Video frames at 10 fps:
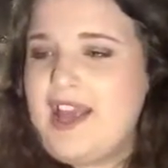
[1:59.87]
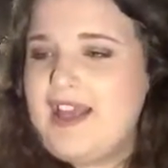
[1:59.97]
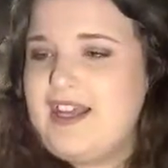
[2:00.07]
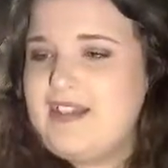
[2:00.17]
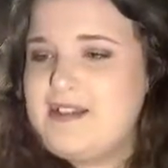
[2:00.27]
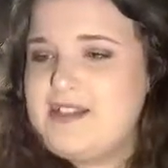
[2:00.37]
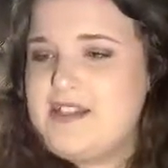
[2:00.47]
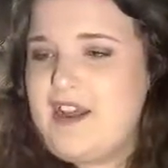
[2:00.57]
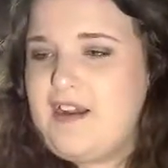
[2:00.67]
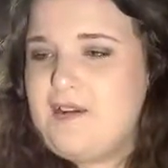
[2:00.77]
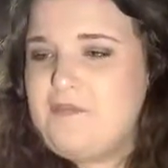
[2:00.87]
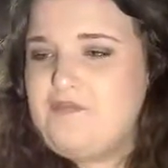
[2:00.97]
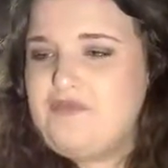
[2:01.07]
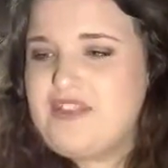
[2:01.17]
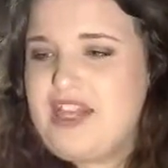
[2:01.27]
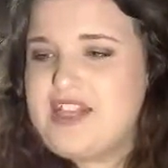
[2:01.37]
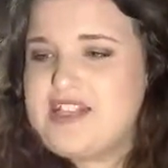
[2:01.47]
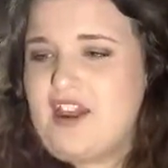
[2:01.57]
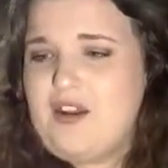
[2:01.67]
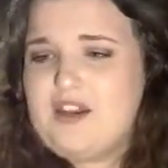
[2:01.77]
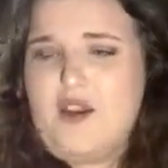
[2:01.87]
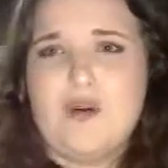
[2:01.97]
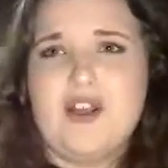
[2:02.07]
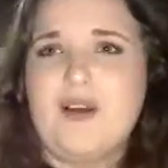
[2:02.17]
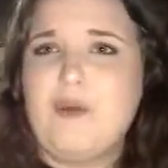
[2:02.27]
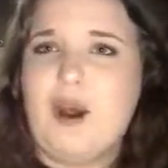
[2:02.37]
and it's got coconut